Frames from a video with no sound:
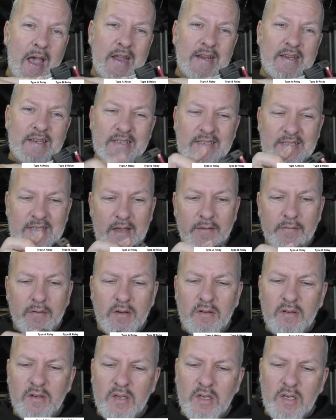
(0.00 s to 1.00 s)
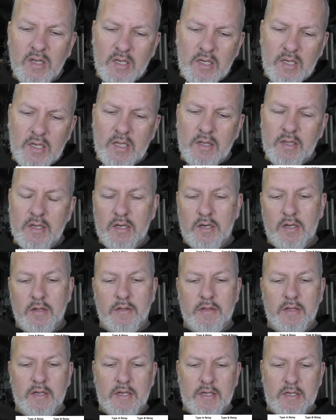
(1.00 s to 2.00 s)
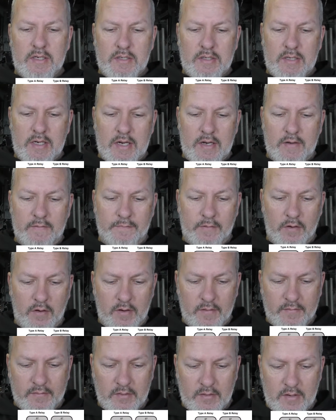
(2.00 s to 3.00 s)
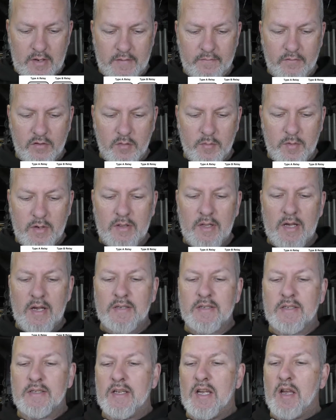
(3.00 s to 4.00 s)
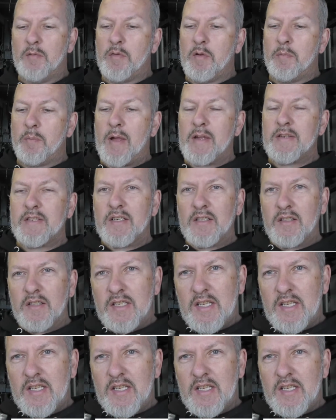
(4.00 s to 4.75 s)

87, and then I think it's 85. Sorry, I haven't got my glasses out, but basically